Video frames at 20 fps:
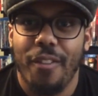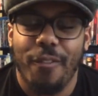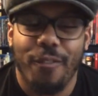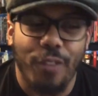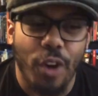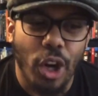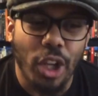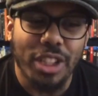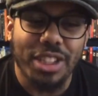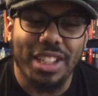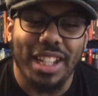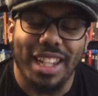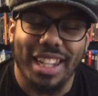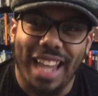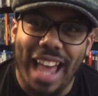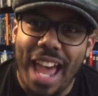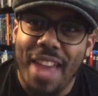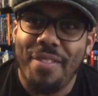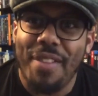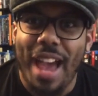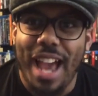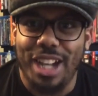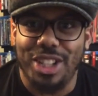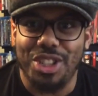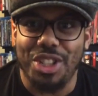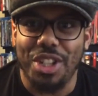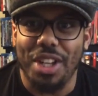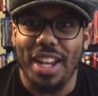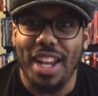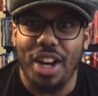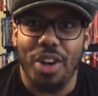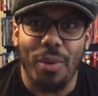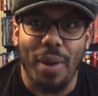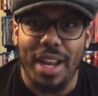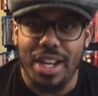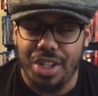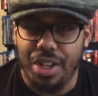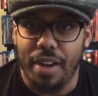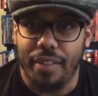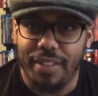First live-action
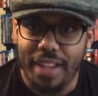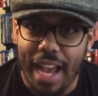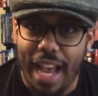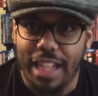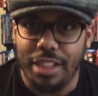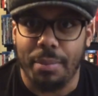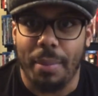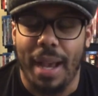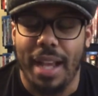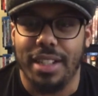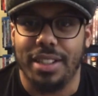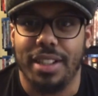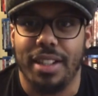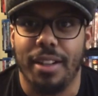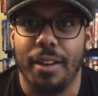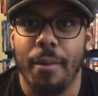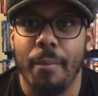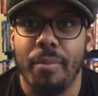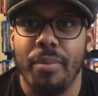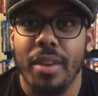iteration of Taskmaster